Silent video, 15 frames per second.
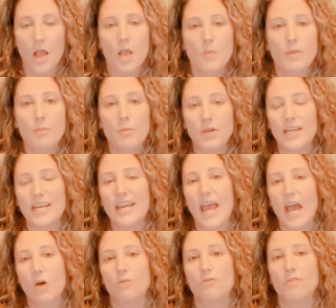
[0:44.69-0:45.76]
people can
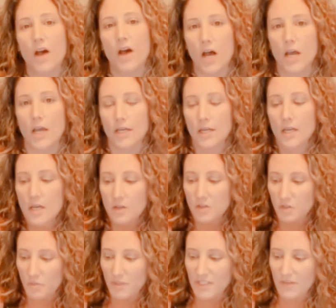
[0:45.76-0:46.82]
now find
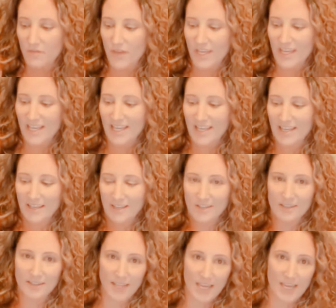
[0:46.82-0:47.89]
specific
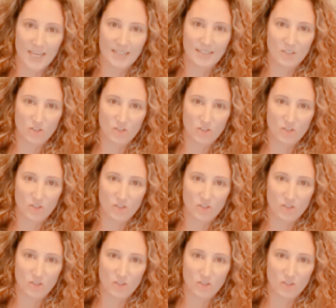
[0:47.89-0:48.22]
things and